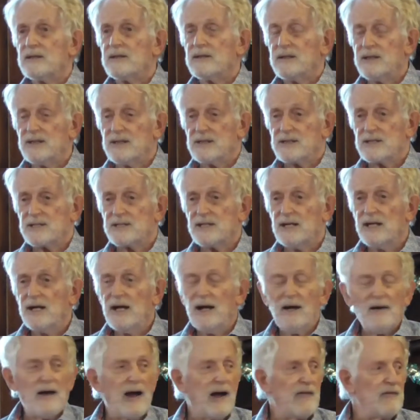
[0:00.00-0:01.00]
Yes,
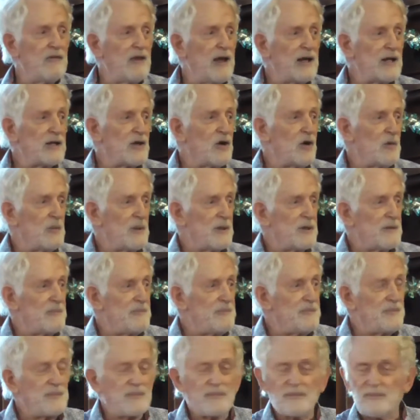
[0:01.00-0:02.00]
and that comet,
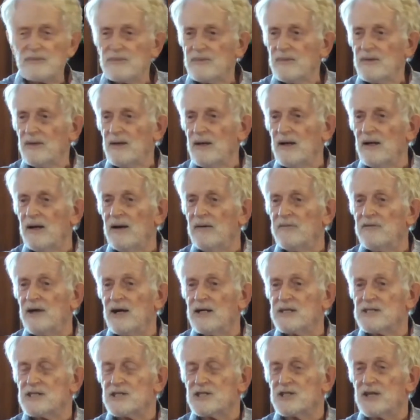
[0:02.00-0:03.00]

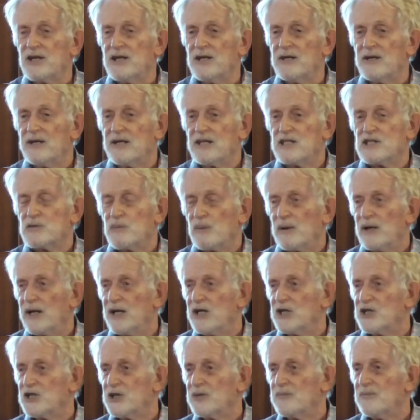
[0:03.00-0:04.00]
that's their
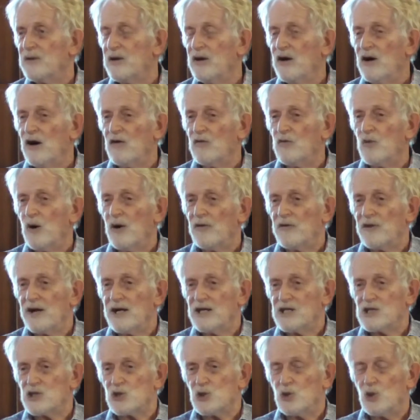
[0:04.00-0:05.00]
explanation of what
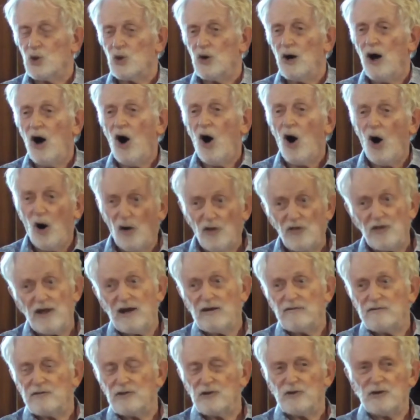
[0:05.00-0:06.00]
they saw on
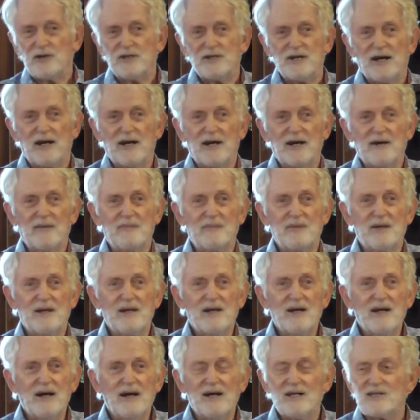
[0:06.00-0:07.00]
that very day.
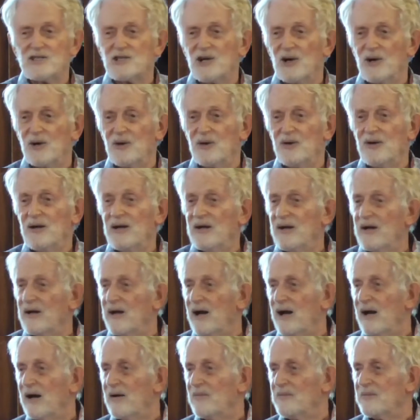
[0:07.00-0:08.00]
And so
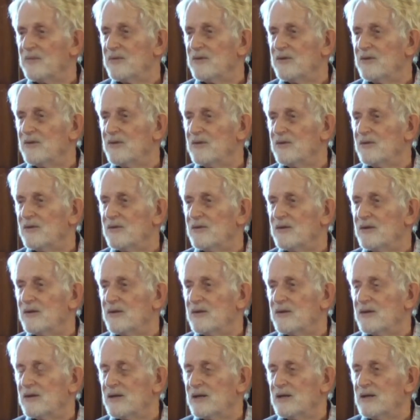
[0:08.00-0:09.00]

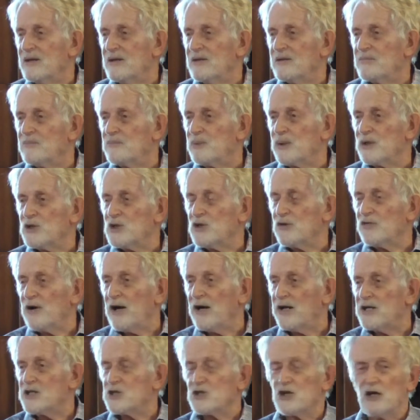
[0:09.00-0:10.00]
the picture of
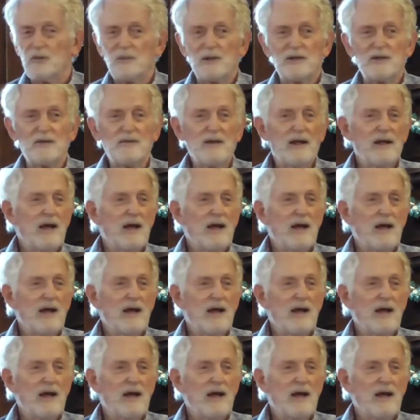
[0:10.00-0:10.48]
Halley's Comet